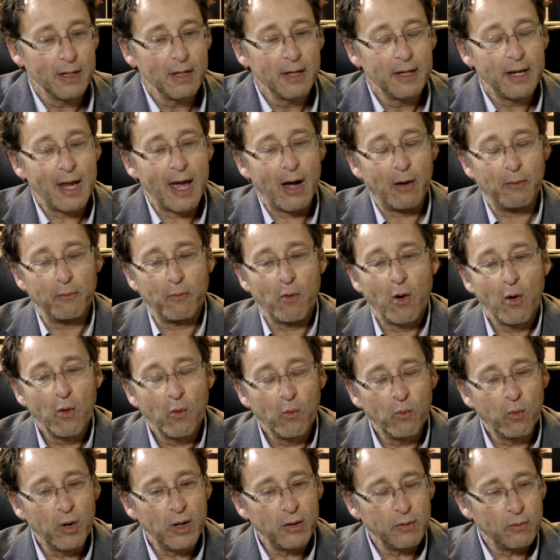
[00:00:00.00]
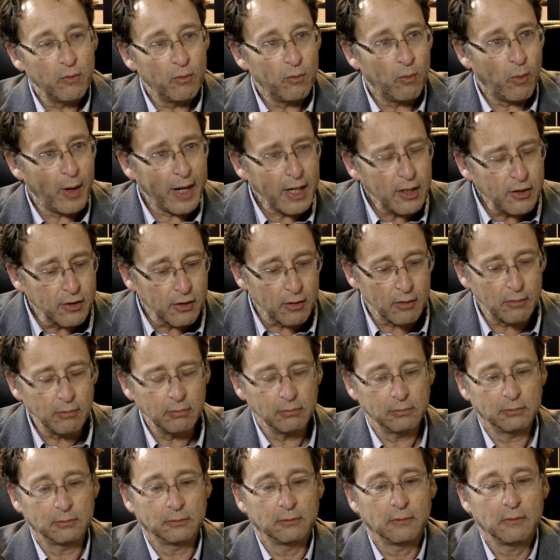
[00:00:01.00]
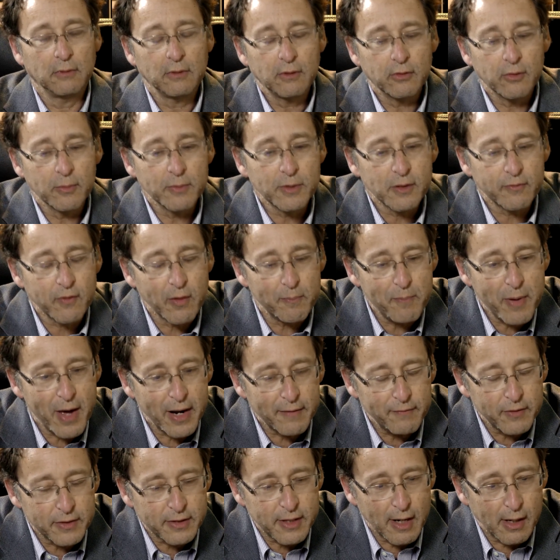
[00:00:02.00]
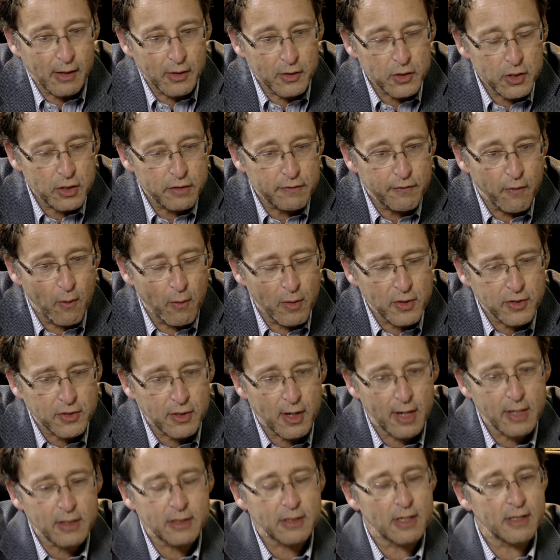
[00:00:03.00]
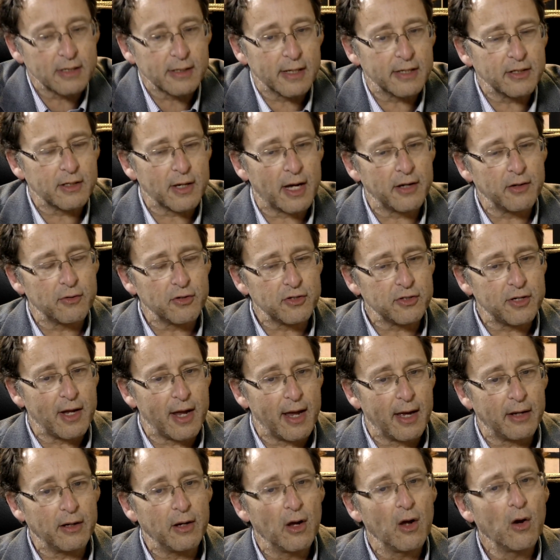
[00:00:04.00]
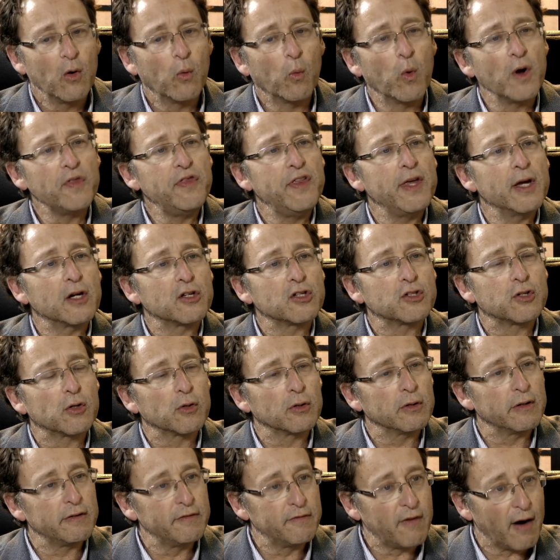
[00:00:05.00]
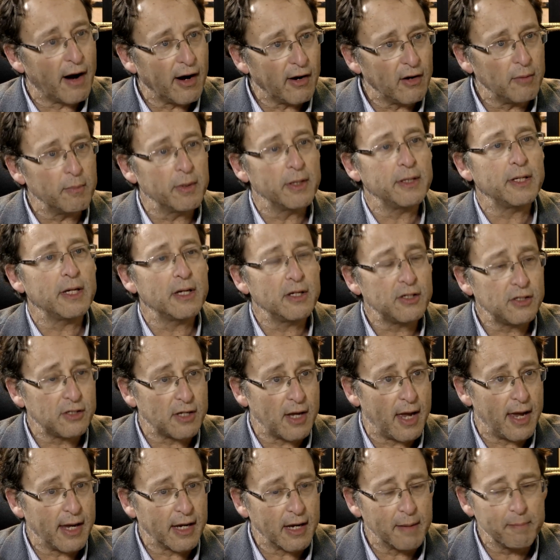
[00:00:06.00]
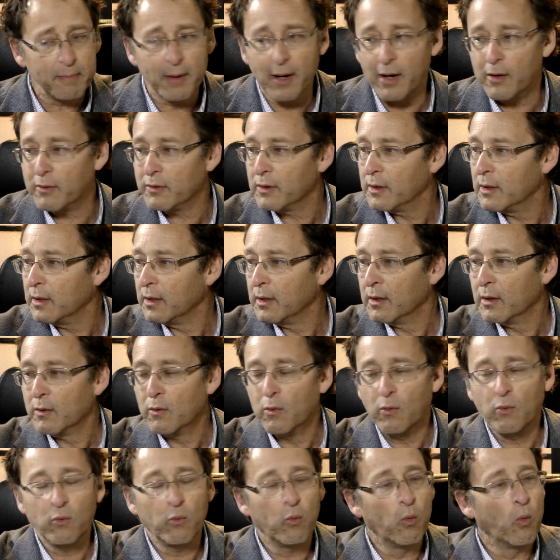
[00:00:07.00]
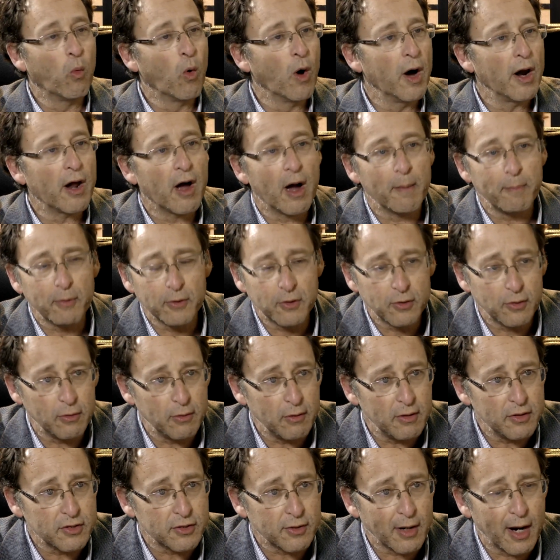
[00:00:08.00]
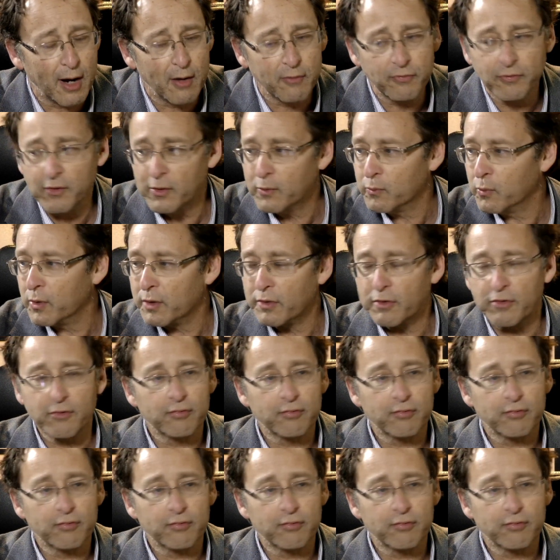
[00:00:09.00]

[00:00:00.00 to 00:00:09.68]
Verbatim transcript: Now, what we do in terms of competitive intelligence foresight says let's understand what the external environment is saying about what opportunities are out there, what